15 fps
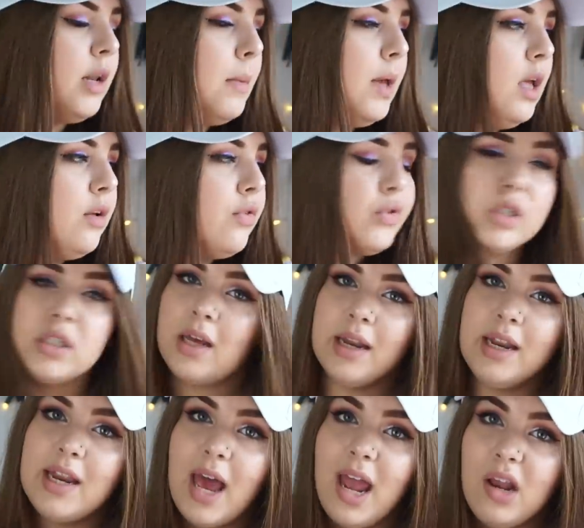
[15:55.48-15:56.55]
and I mean, for a
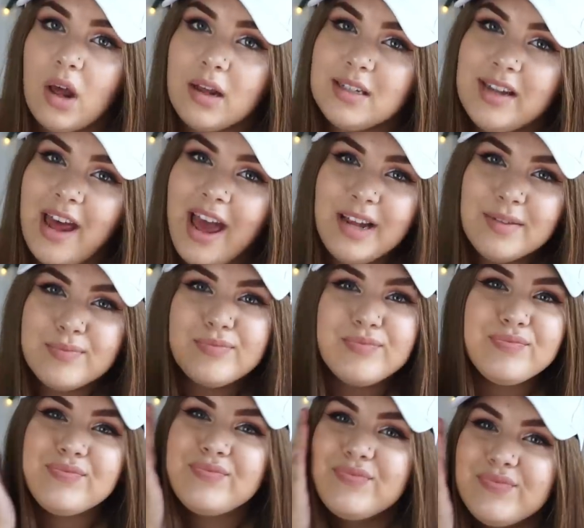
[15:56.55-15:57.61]
sunny day like today,
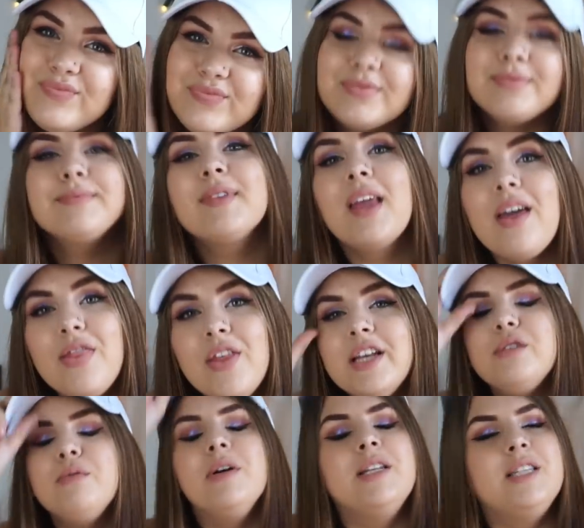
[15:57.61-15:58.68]

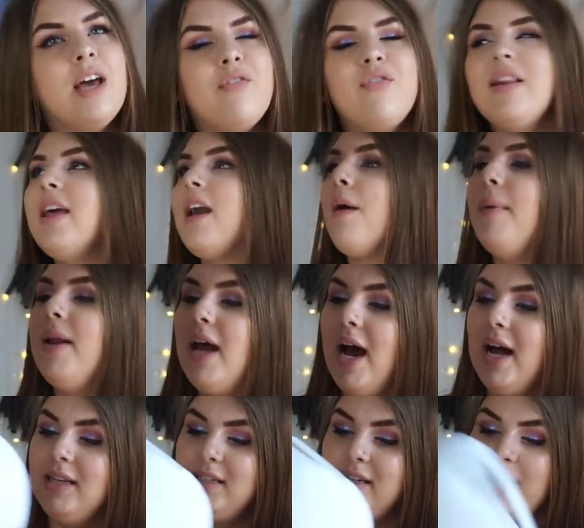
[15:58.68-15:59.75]
this would definitely come in
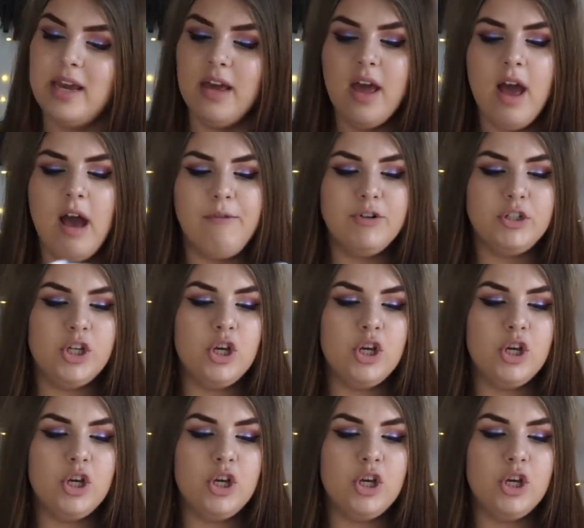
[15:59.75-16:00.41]
handy. For